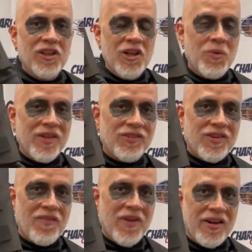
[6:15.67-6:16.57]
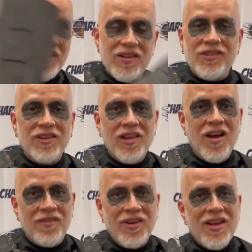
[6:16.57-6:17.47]
gluing stuff onto this
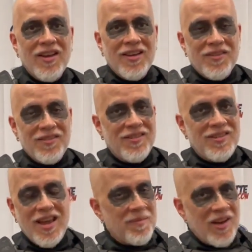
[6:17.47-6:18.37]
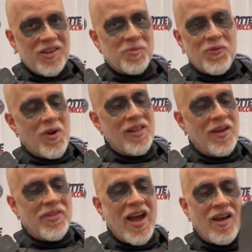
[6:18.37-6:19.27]
glove 10 minutes before I left the